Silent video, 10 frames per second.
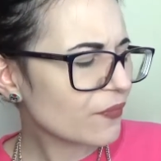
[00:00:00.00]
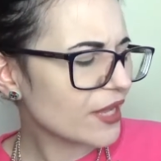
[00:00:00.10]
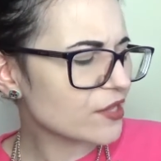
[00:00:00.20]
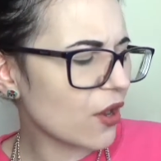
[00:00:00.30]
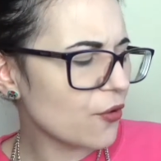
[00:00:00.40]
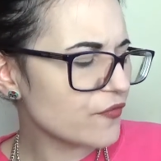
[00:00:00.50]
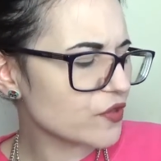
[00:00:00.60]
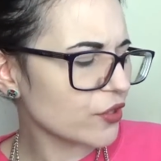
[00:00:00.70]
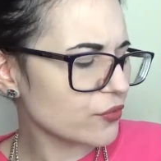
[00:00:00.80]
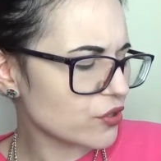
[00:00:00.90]
It's over
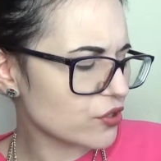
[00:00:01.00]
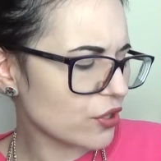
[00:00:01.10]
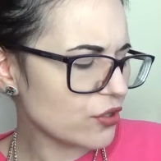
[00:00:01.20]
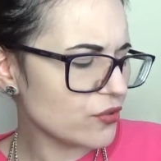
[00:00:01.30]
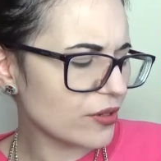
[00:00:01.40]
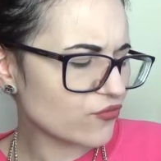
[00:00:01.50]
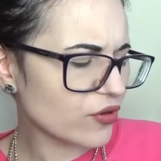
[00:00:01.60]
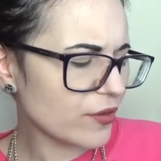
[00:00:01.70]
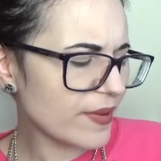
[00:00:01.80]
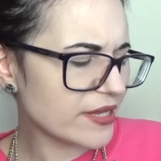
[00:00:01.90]
so soon. I'm
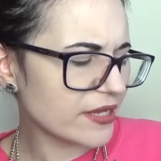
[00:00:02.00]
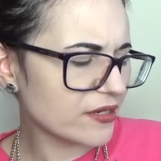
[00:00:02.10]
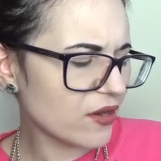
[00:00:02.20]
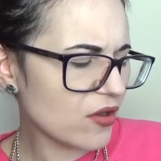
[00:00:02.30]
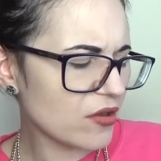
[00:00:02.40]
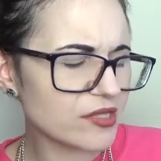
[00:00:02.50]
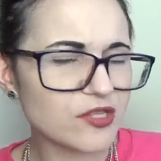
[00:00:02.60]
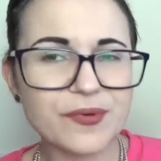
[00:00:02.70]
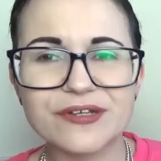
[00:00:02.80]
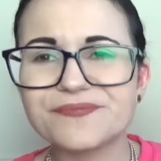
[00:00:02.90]
trying to make it
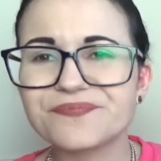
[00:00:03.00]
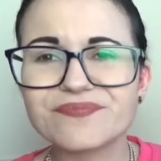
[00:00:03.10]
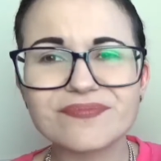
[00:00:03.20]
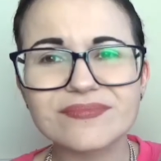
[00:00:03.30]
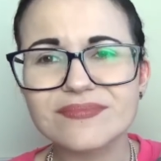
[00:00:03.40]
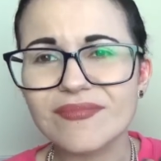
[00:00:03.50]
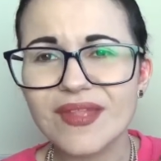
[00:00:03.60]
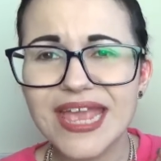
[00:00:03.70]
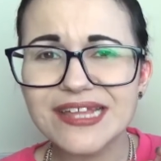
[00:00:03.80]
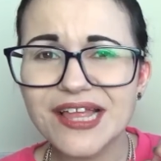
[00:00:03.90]
last, but
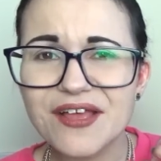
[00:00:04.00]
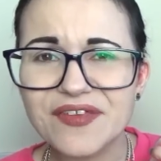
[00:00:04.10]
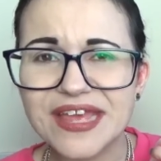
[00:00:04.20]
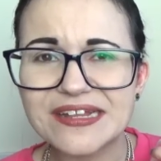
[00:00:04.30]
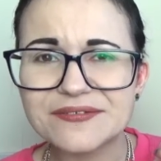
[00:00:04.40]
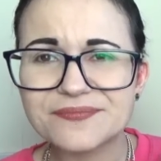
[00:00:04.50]
I love it.